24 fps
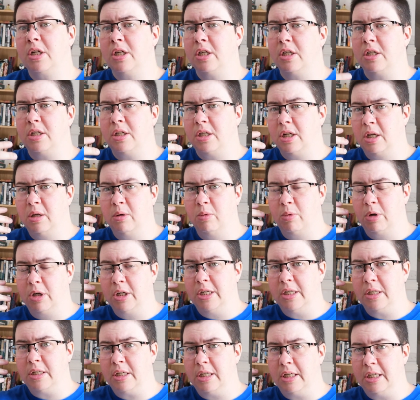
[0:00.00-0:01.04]
because
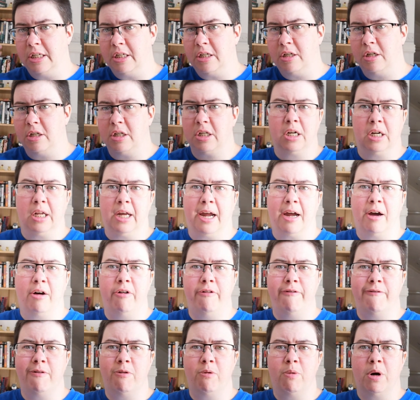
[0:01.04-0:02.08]
otherwise it's just going to get
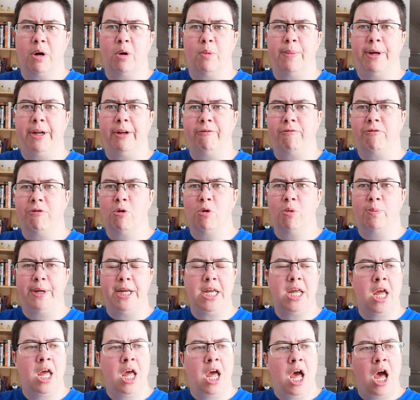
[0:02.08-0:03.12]
overwhelming for
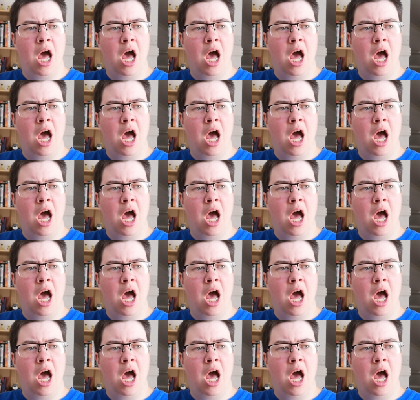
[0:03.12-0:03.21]
me.